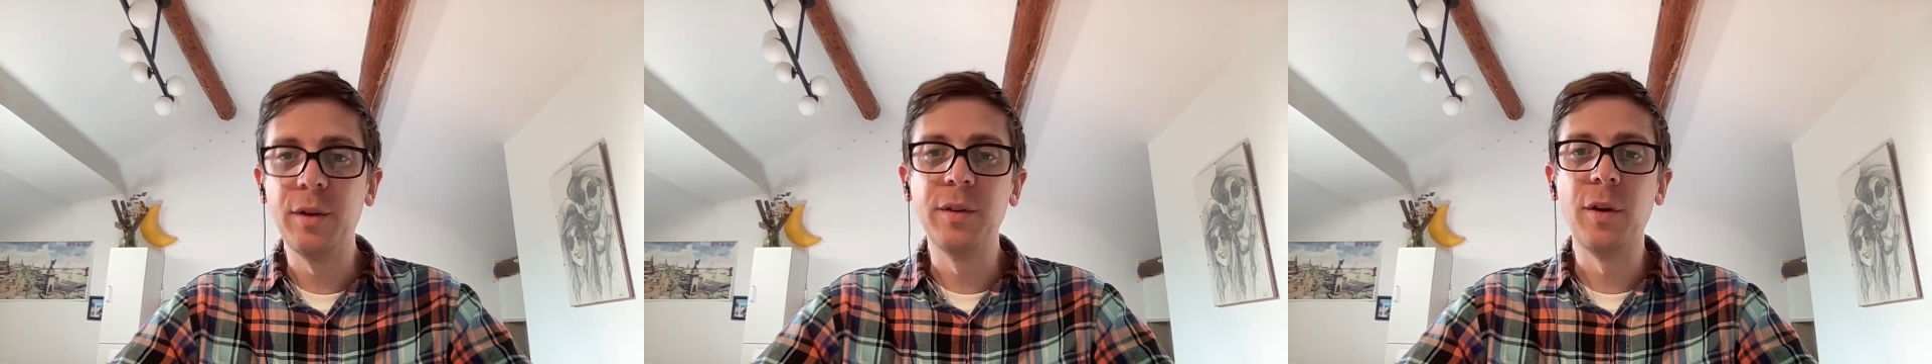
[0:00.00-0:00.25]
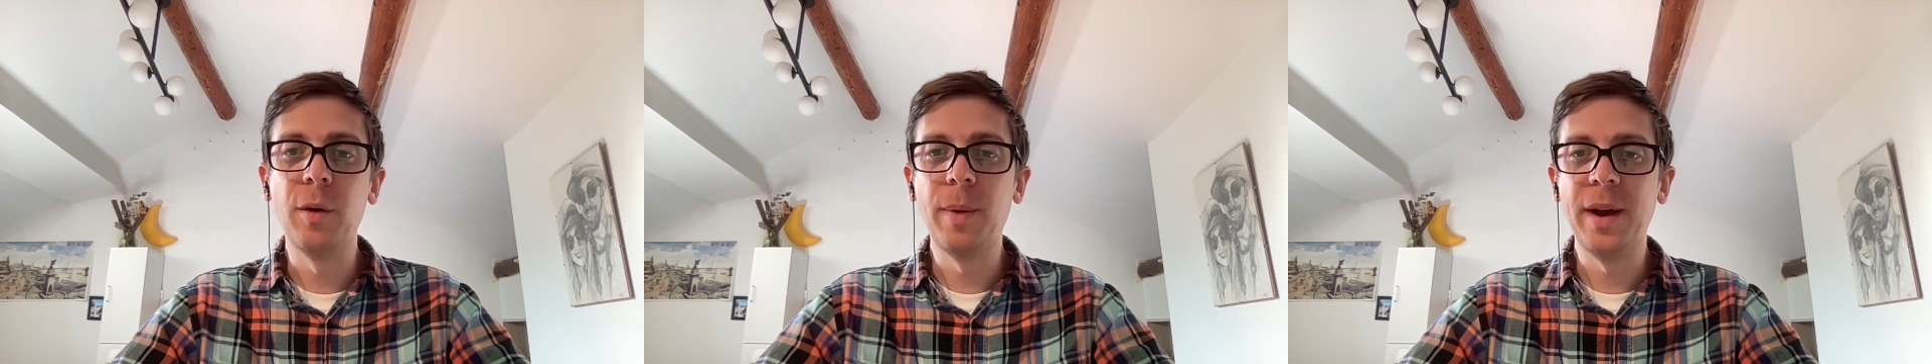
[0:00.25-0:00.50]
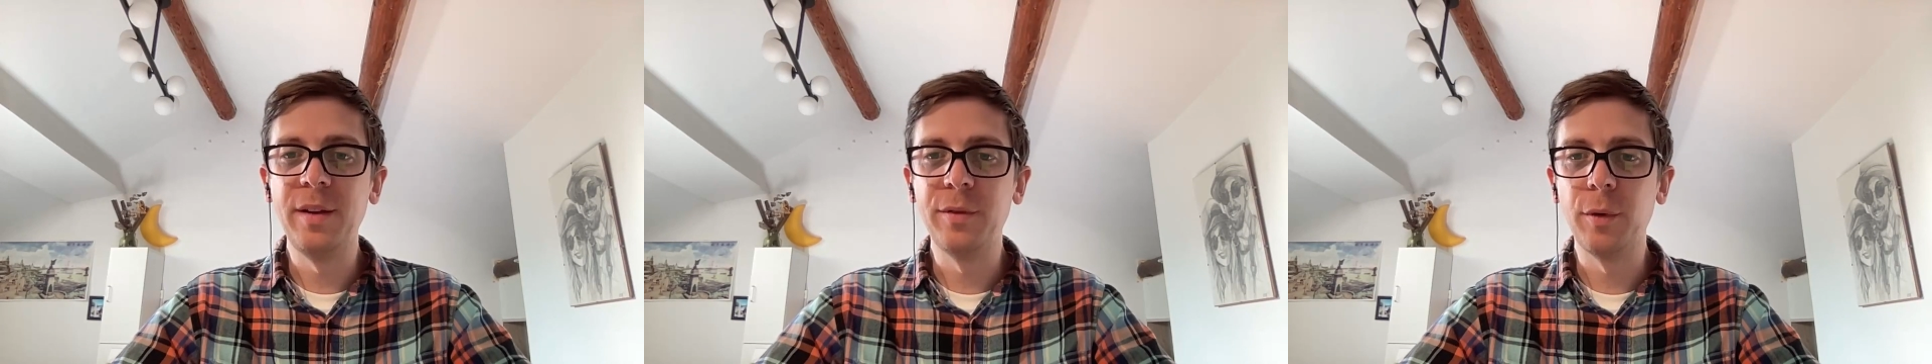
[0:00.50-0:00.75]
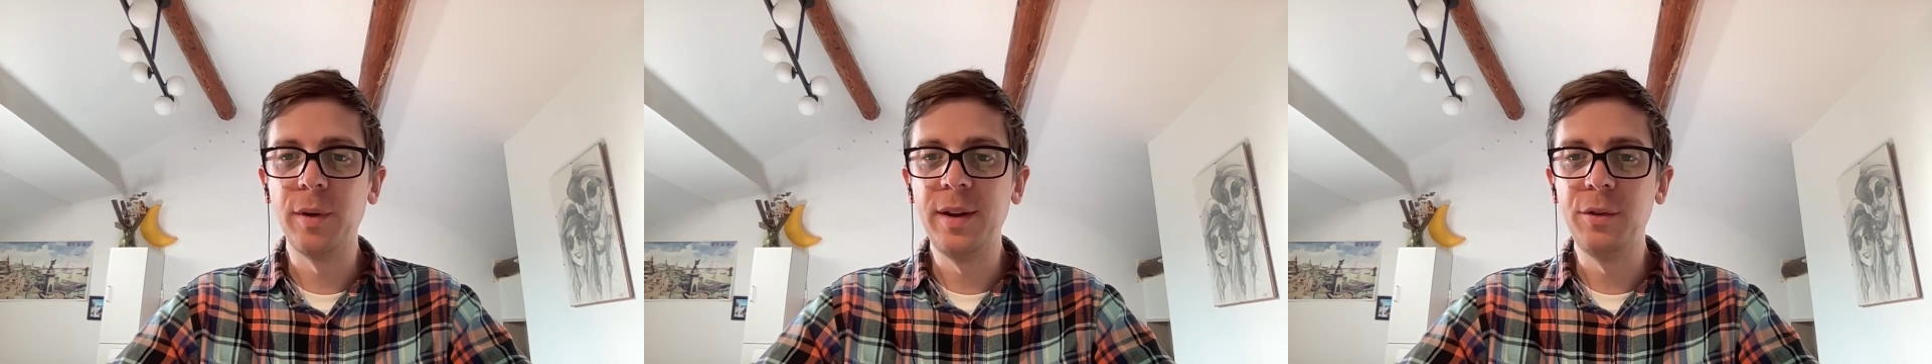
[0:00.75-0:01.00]
because Hebei is
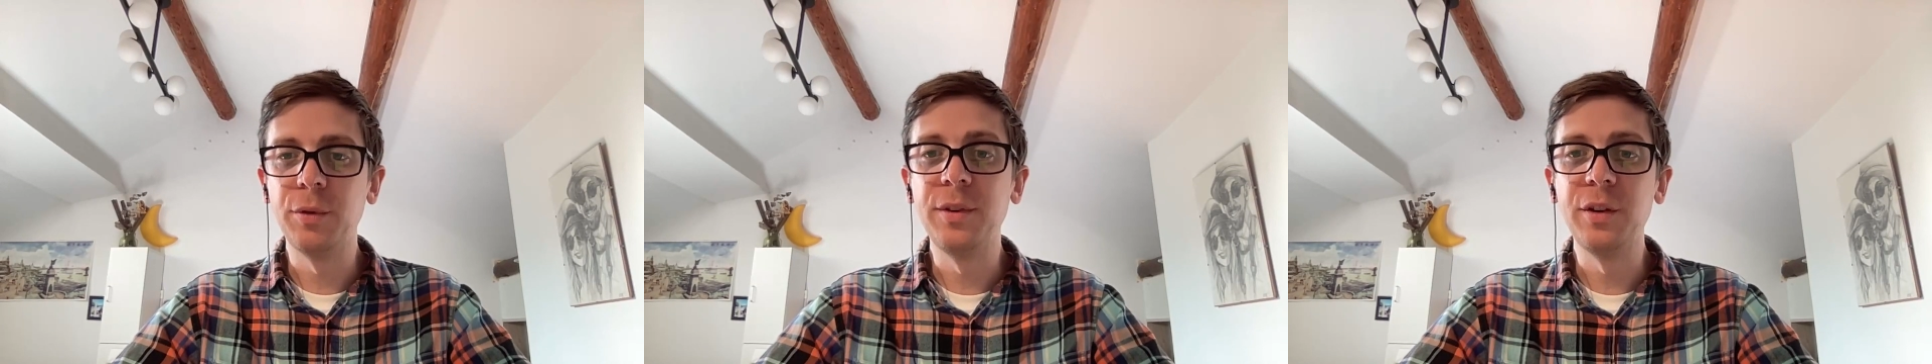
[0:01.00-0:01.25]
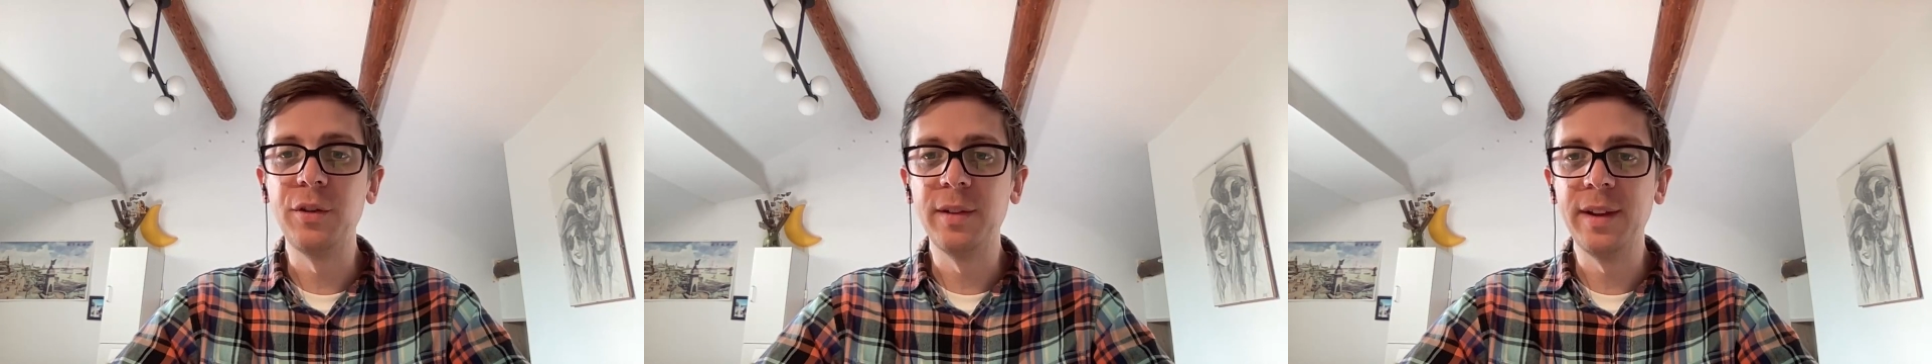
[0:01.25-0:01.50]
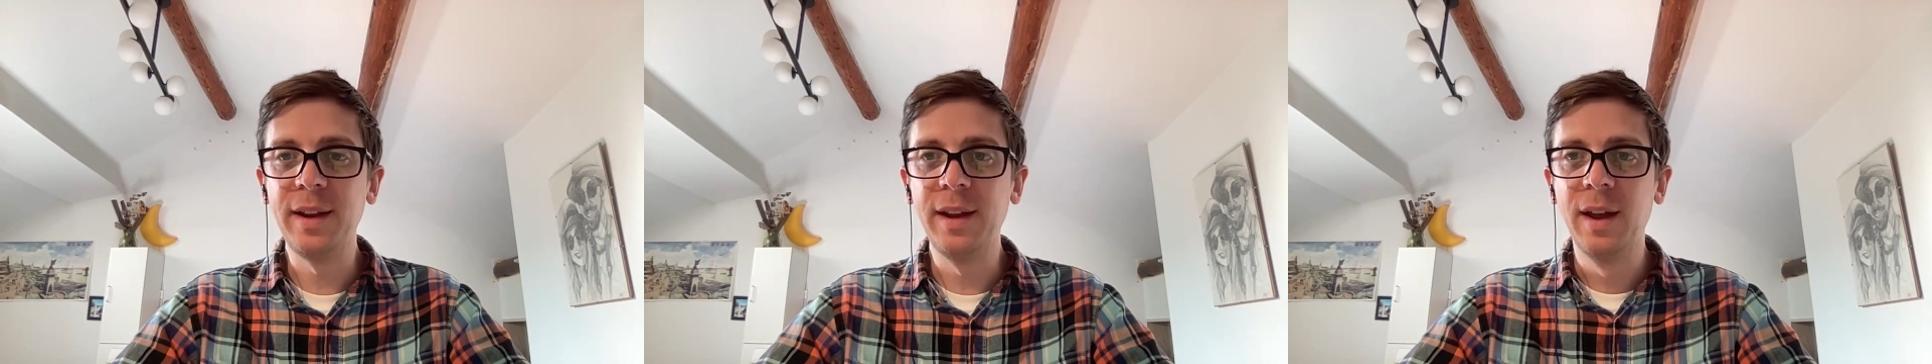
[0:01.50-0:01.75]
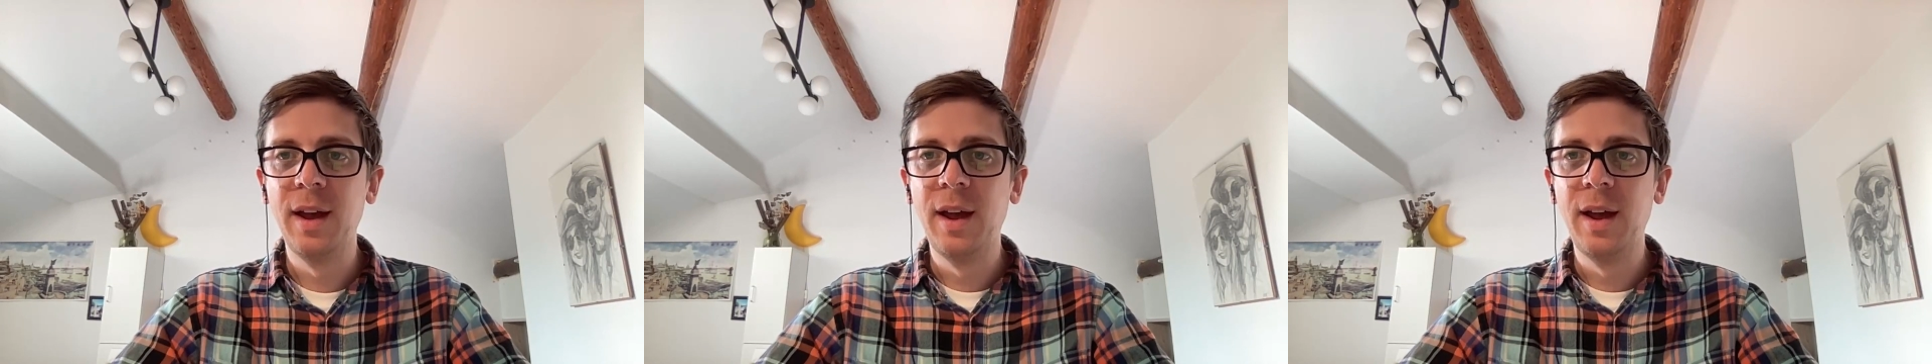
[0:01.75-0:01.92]
very traditionally